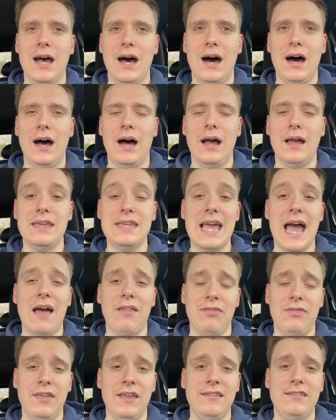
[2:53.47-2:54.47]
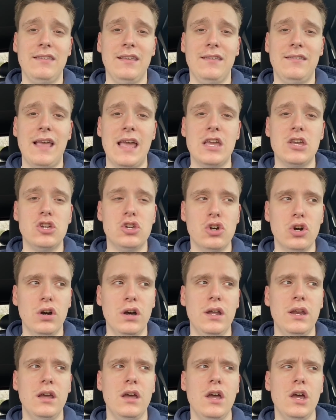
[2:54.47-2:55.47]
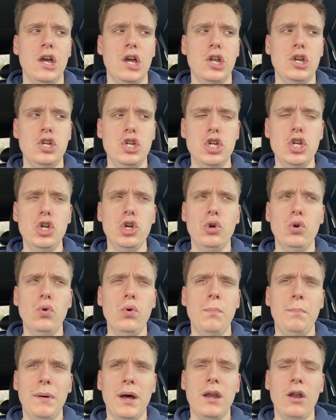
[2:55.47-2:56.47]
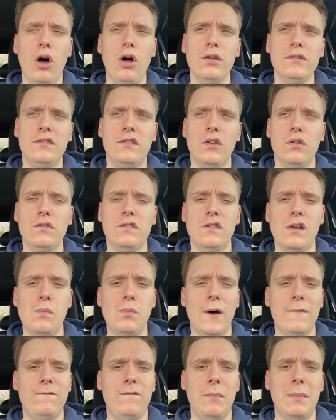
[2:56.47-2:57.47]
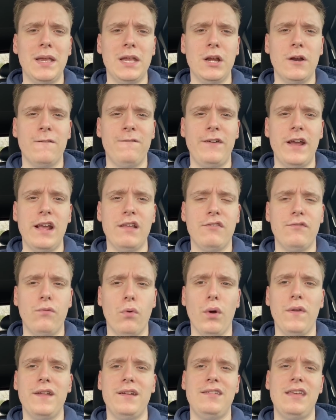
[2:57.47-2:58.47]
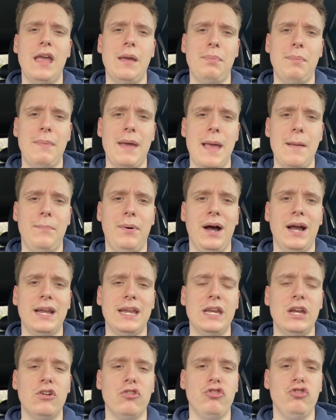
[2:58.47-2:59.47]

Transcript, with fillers: Uh, yeah, this is a good new, but also somewhat familiar face for the Tampa Bay Buccaneers,